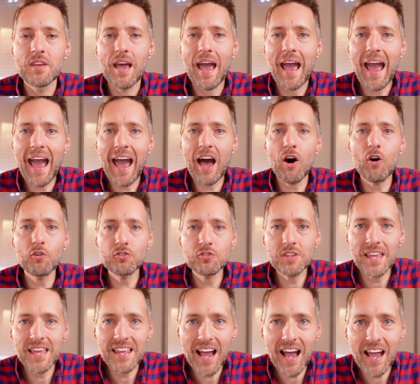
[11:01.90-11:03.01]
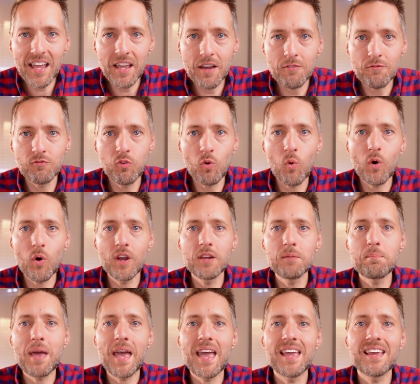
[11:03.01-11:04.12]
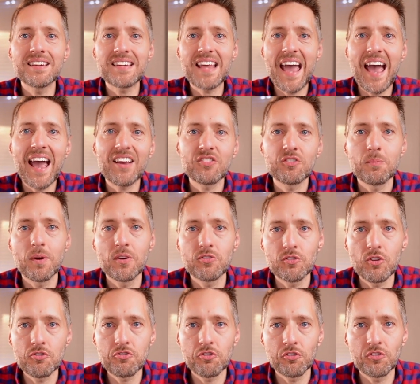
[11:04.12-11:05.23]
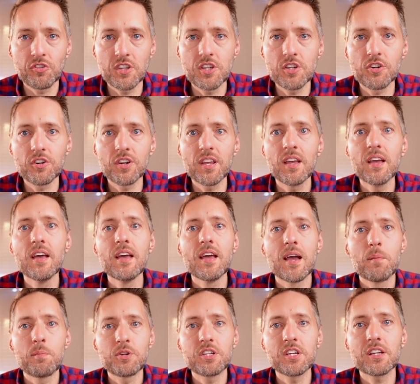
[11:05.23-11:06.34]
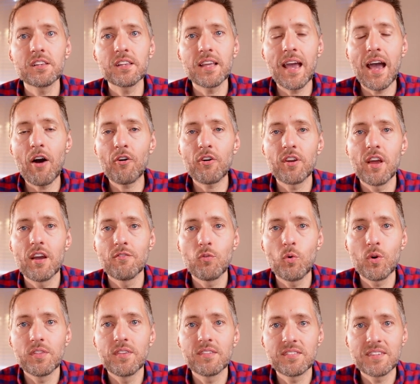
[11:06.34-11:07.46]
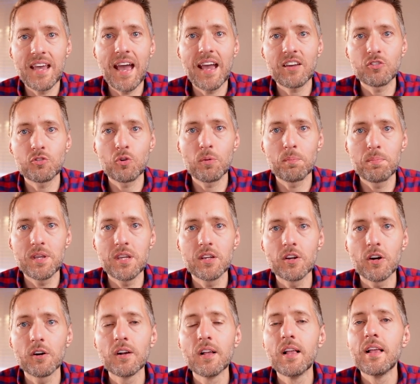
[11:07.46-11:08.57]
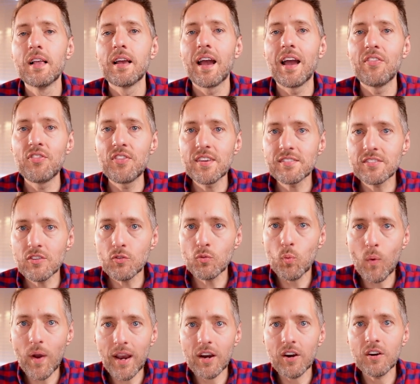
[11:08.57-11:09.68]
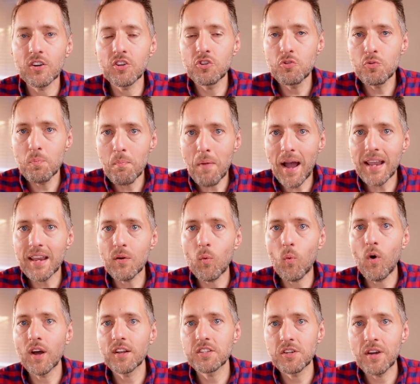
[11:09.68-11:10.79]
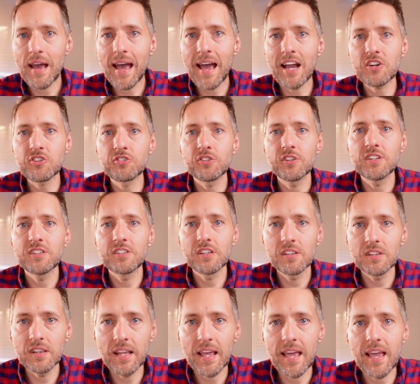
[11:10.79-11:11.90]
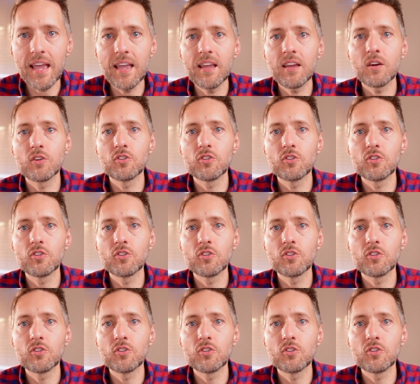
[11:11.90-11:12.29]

how can I avoid paying tax on my Social Security? And particularly, how can I avoid this Tax Torpedo? And this is where you might want to actually delay